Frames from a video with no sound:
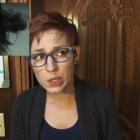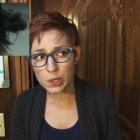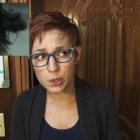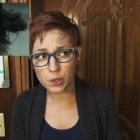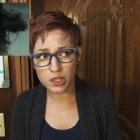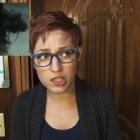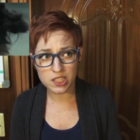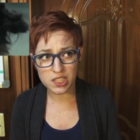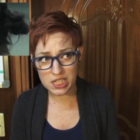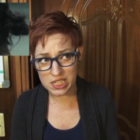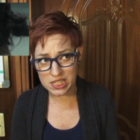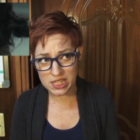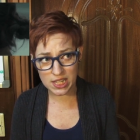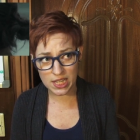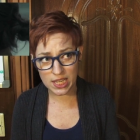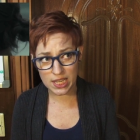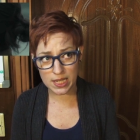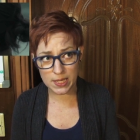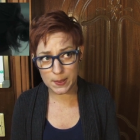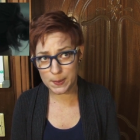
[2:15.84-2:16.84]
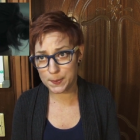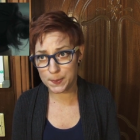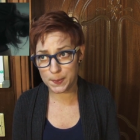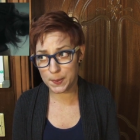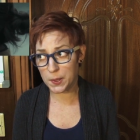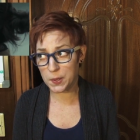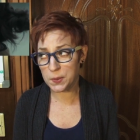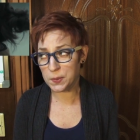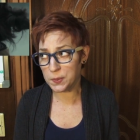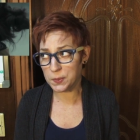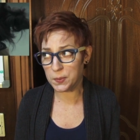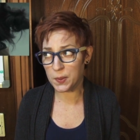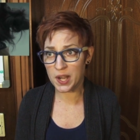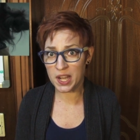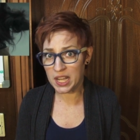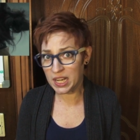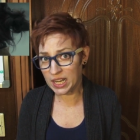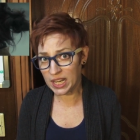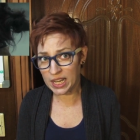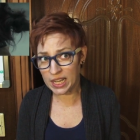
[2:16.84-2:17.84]
or just like, oh,
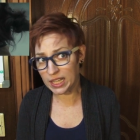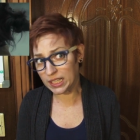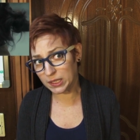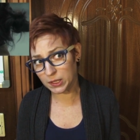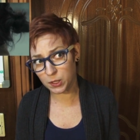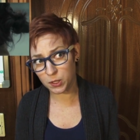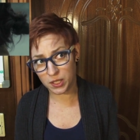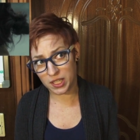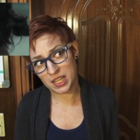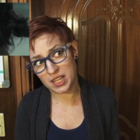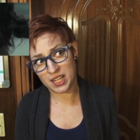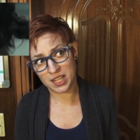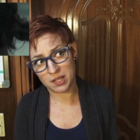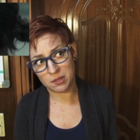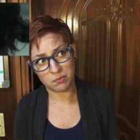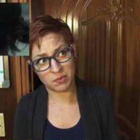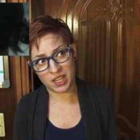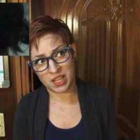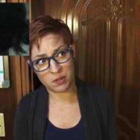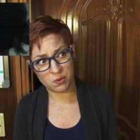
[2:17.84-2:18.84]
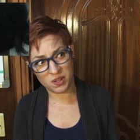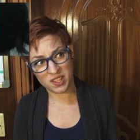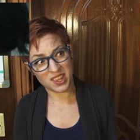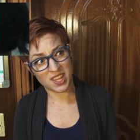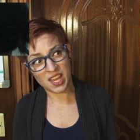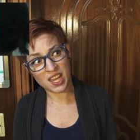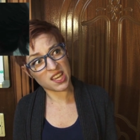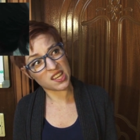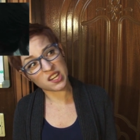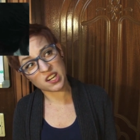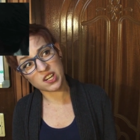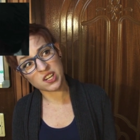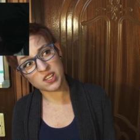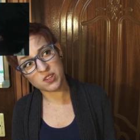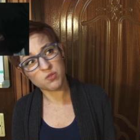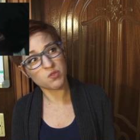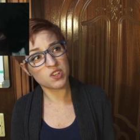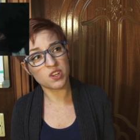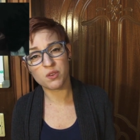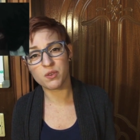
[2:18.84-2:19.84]
wide-eyed look at him like, what the heck are
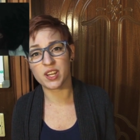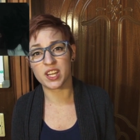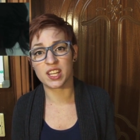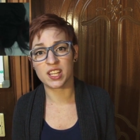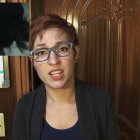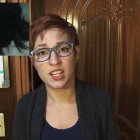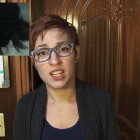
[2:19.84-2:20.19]
you doing?